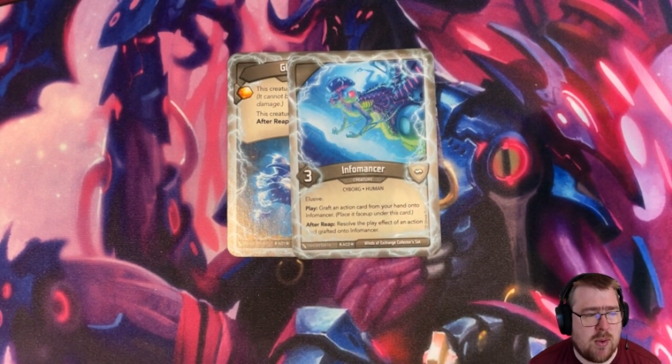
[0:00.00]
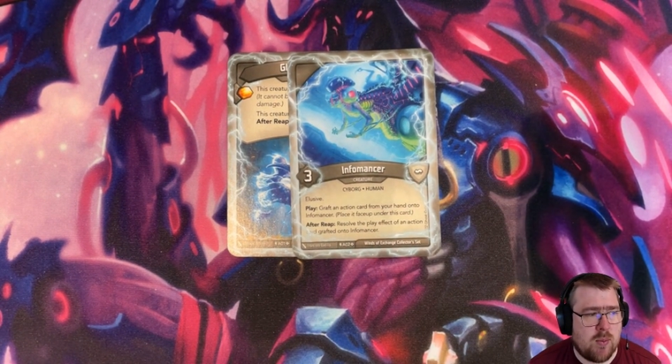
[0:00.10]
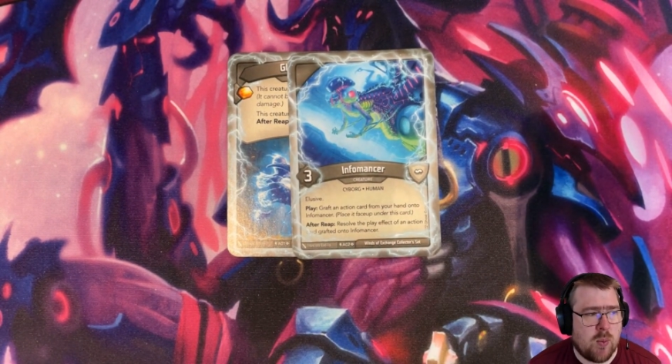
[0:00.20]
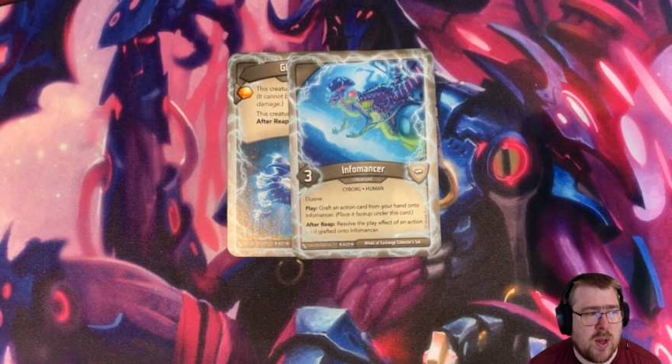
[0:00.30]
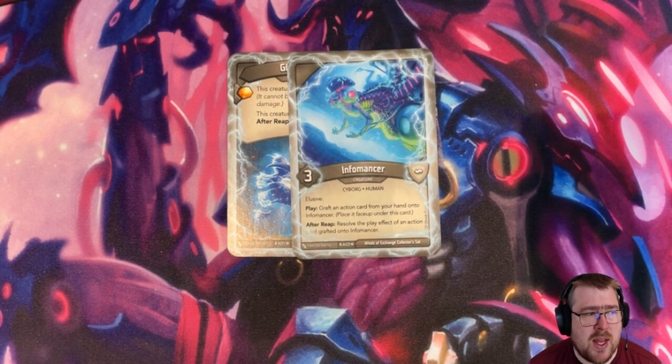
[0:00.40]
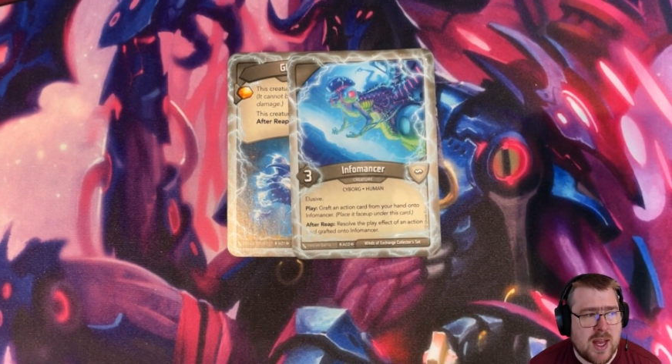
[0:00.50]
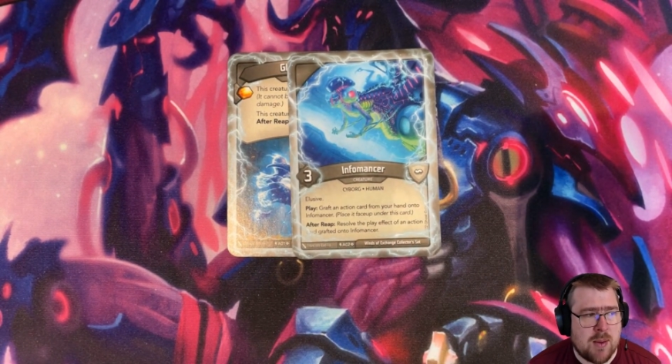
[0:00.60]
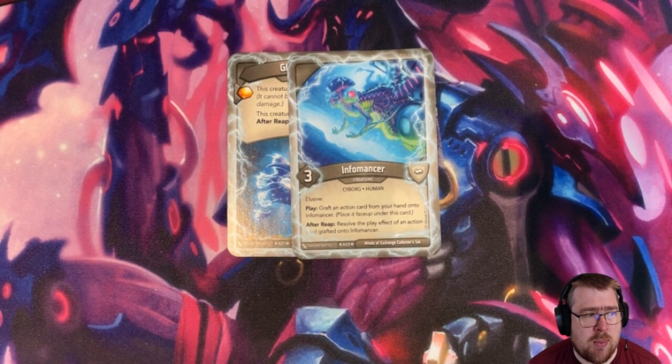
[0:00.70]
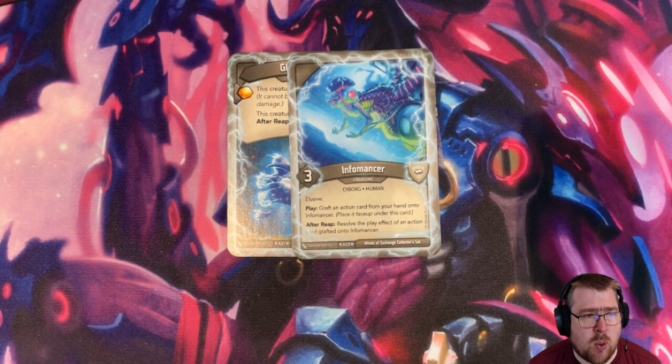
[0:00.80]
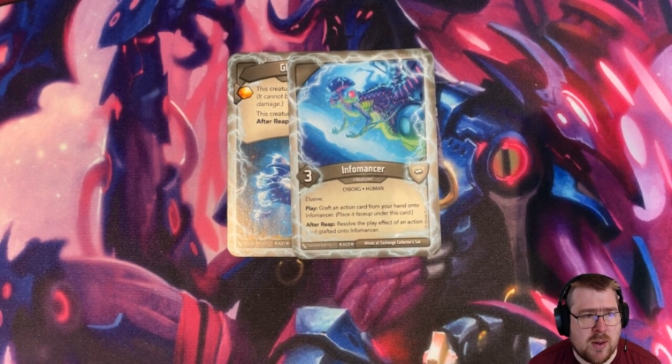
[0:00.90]
really
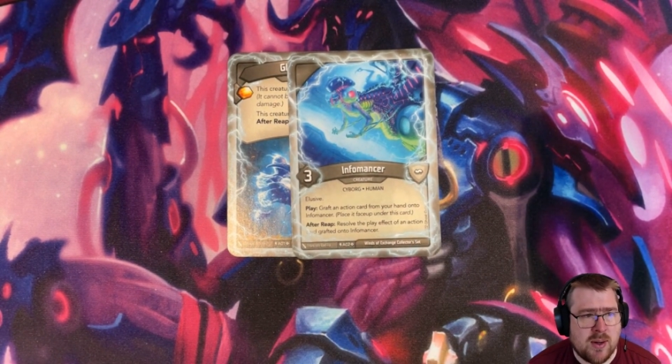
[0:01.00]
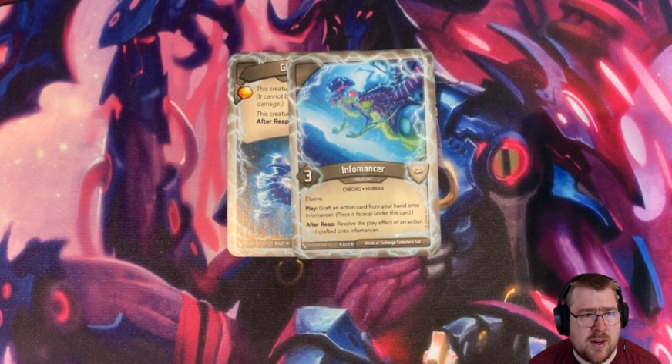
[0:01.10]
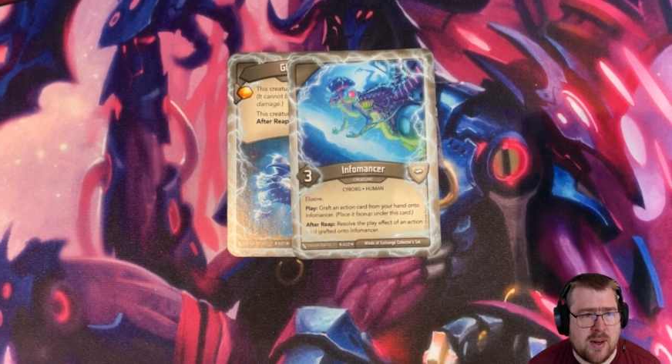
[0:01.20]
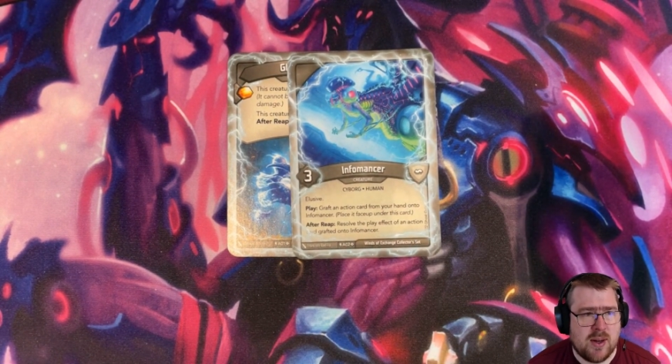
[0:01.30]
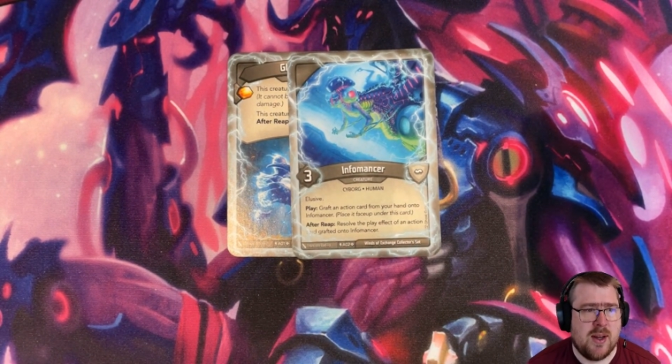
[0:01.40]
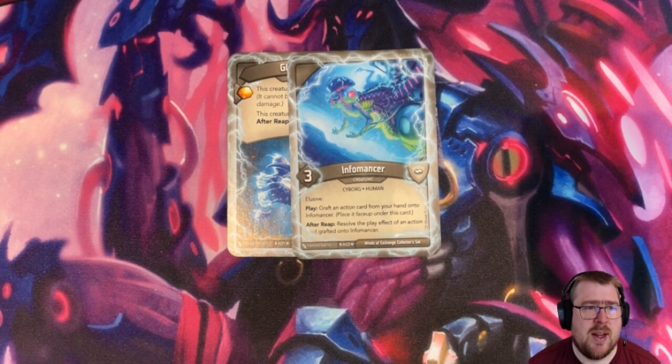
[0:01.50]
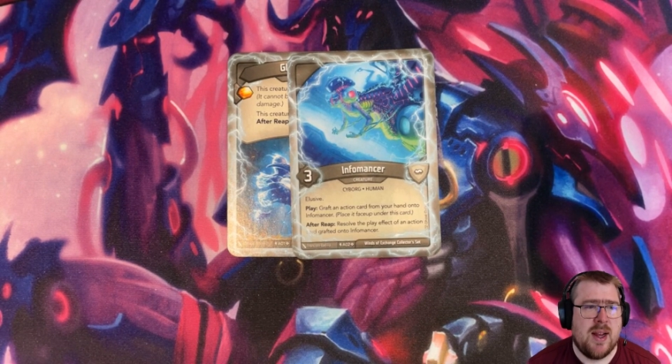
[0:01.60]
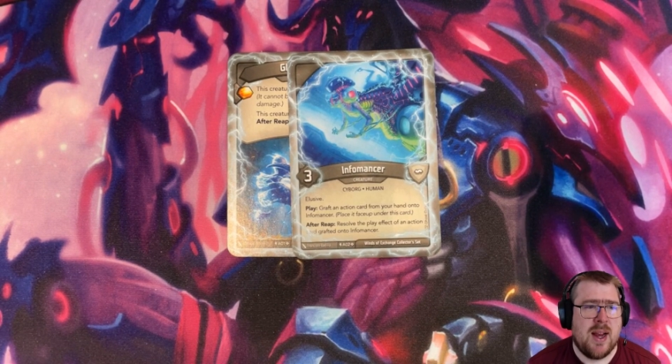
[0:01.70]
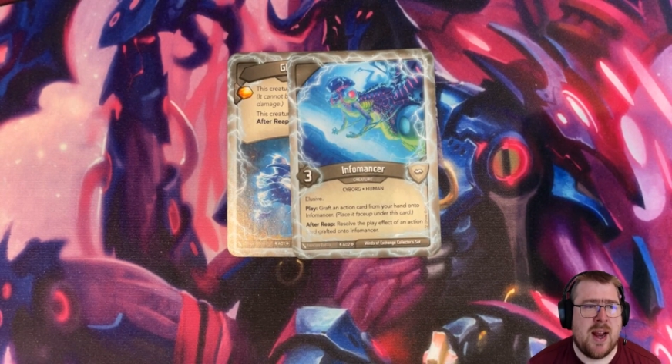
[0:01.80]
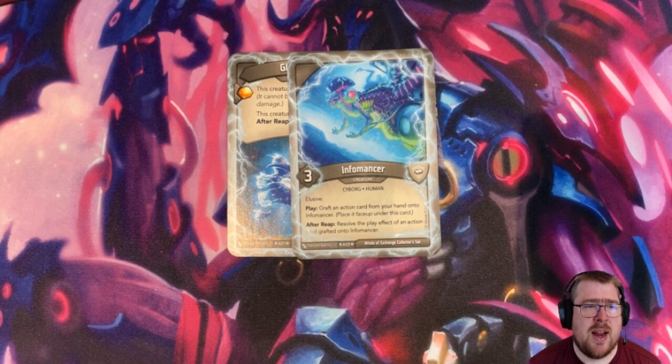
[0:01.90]
important
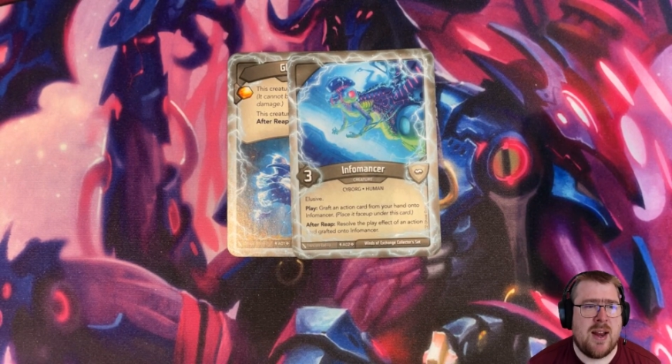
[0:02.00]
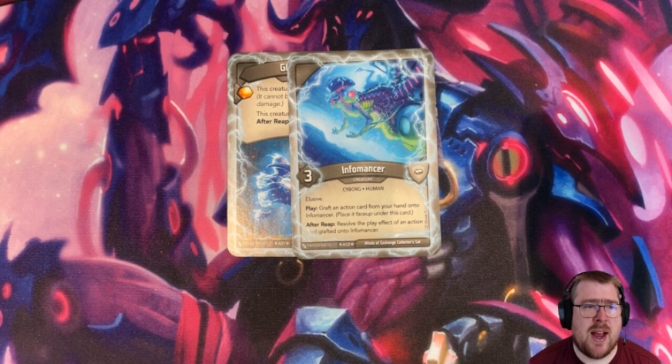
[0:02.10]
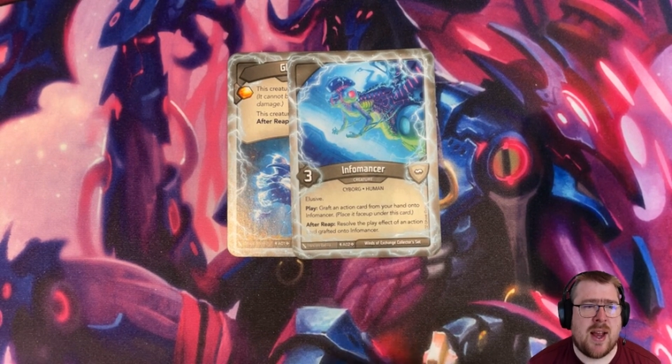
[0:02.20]
in a deck.